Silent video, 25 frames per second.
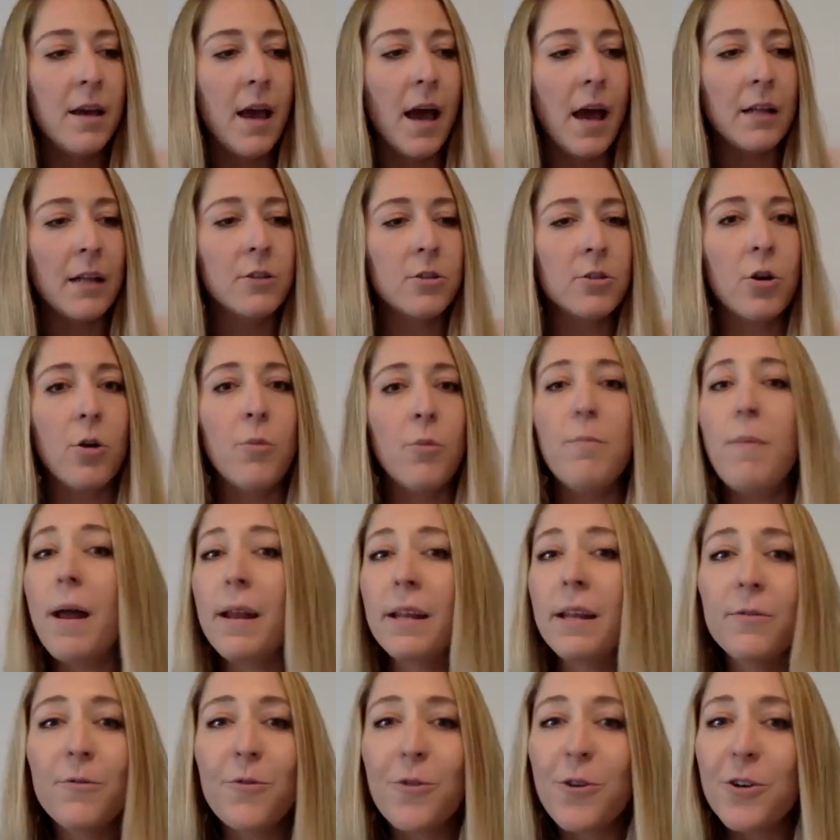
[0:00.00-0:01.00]
And so
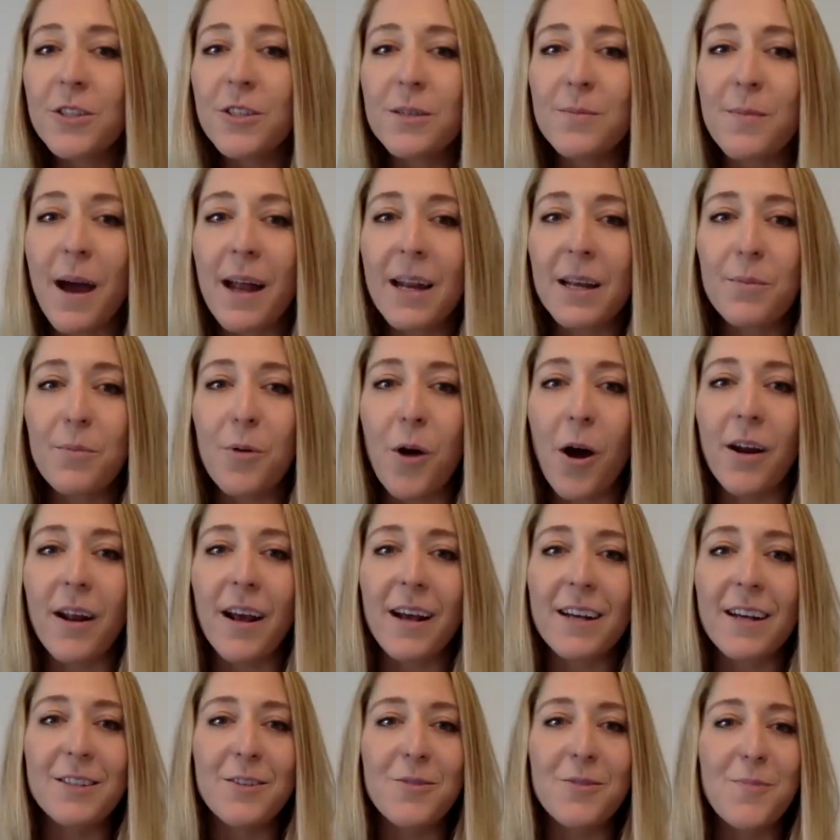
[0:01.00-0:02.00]
many Four Sigmatic
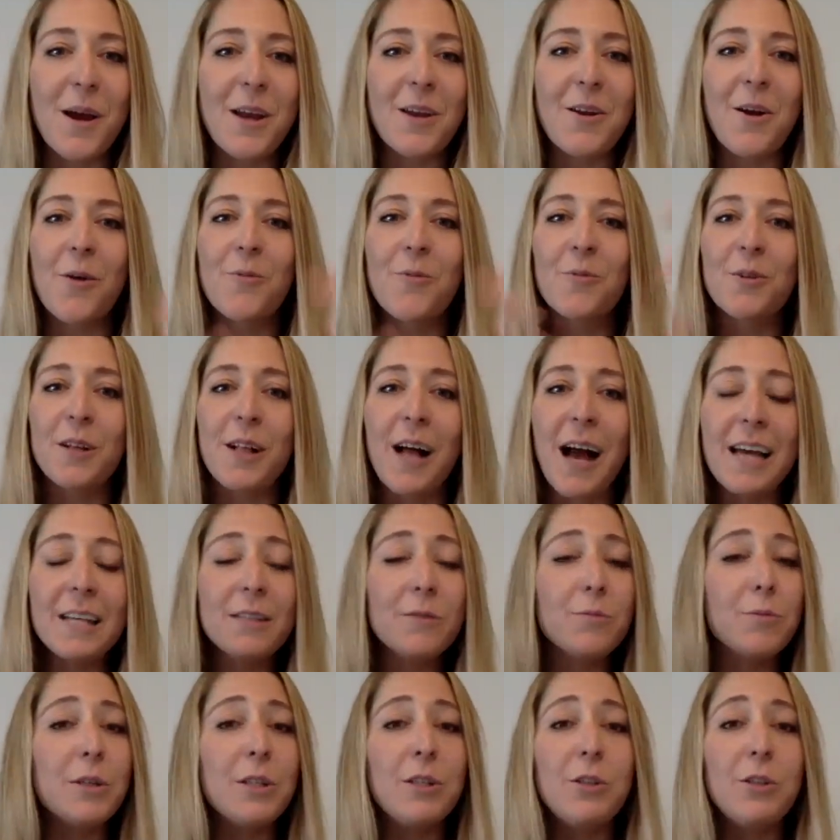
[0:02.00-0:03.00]
products, you might not
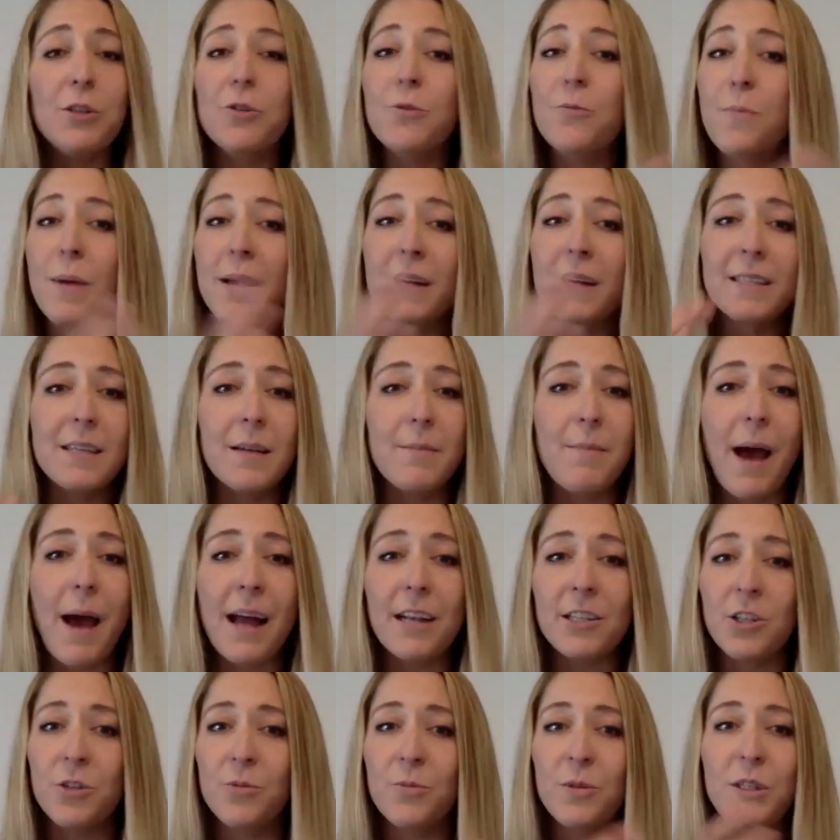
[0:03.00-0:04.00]
realize, we do mix and
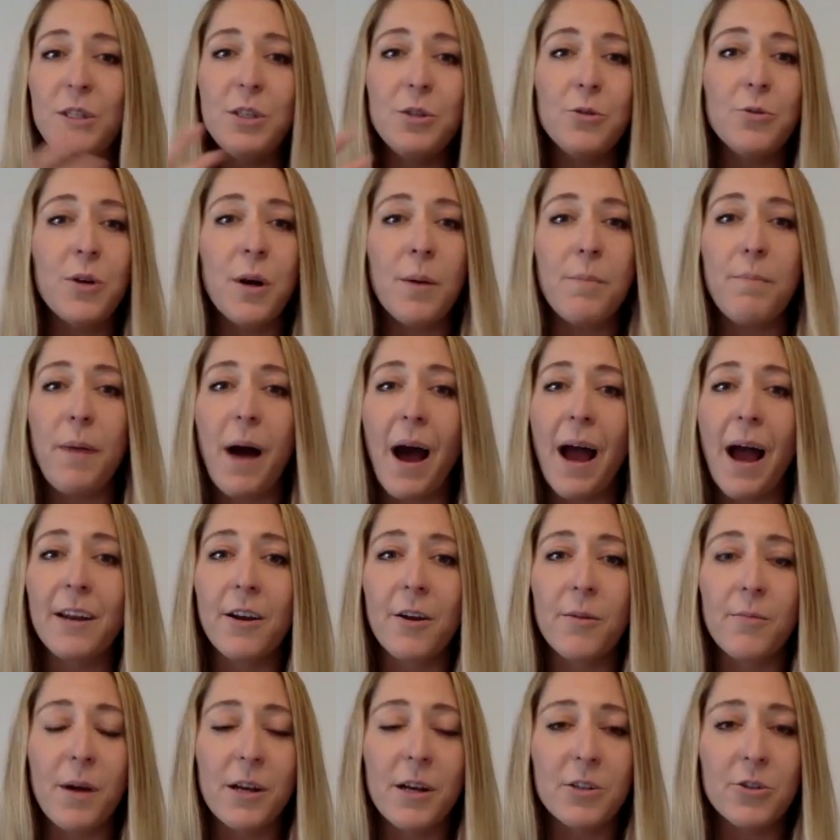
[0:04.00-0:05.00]
match and we do combine
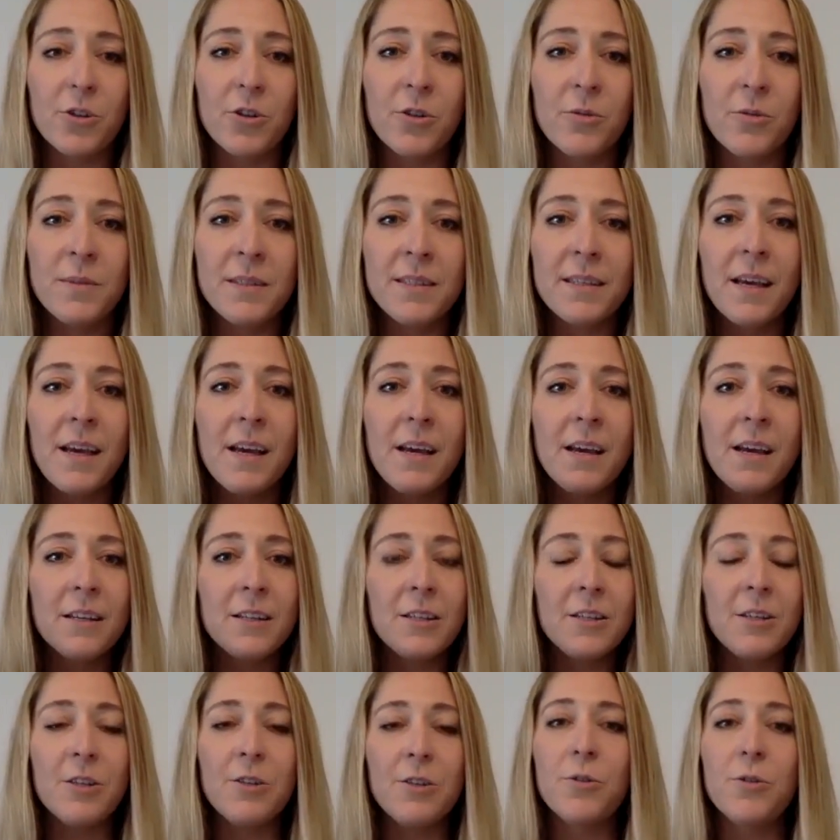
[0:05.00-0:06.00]
our mushrooms
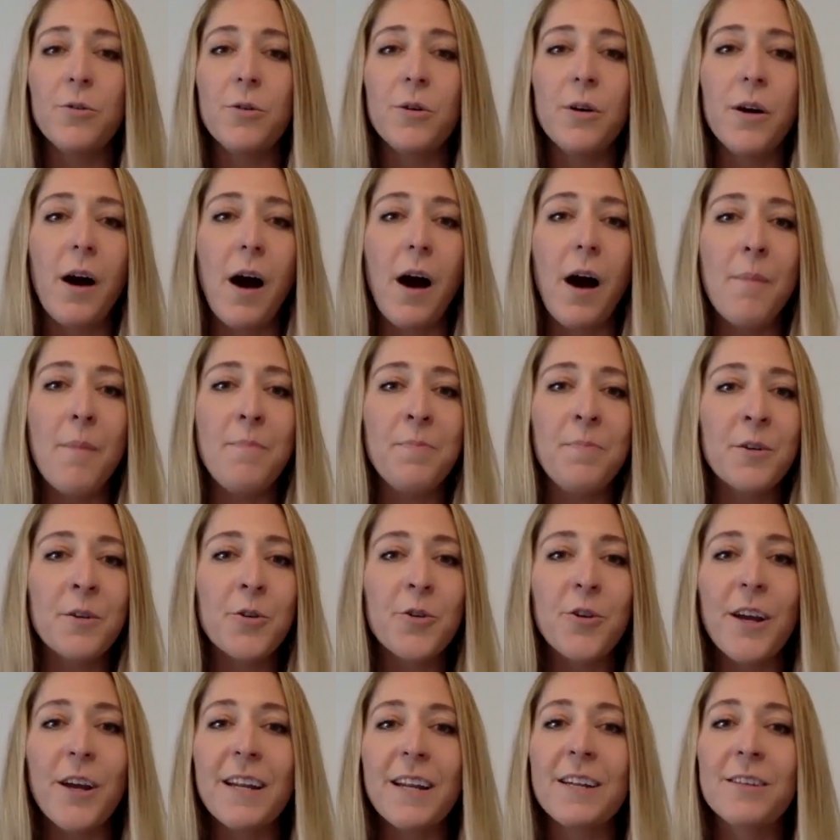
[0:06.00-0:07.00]
to
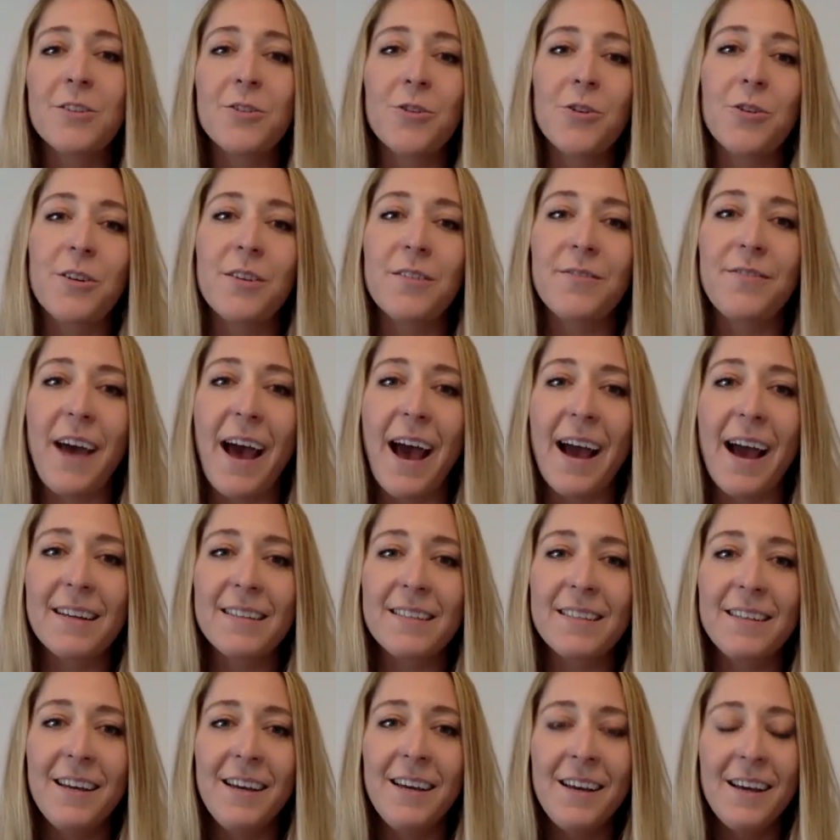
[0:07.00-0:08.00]
create a certain
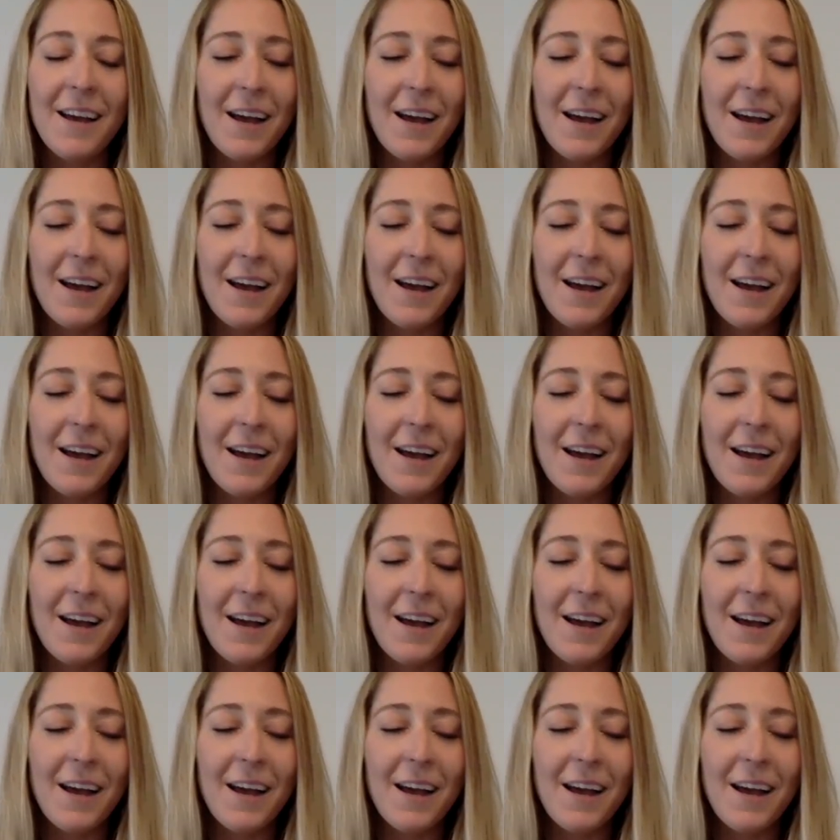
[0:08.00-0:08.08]
effect.